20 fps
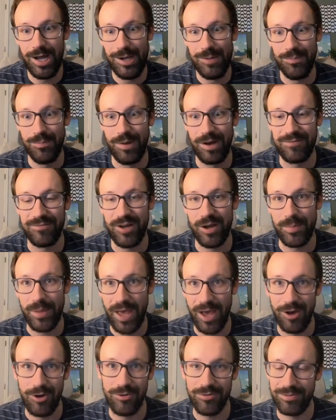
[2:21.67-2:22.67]
buff up
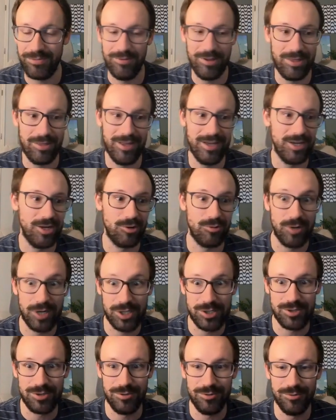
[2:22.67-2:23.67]
health with like a
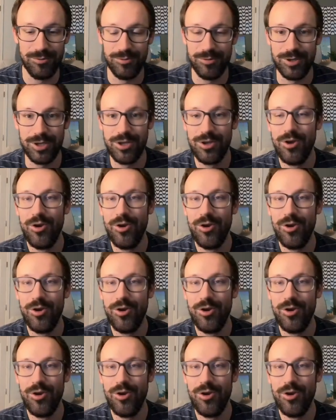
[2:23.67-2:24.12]
Cricketune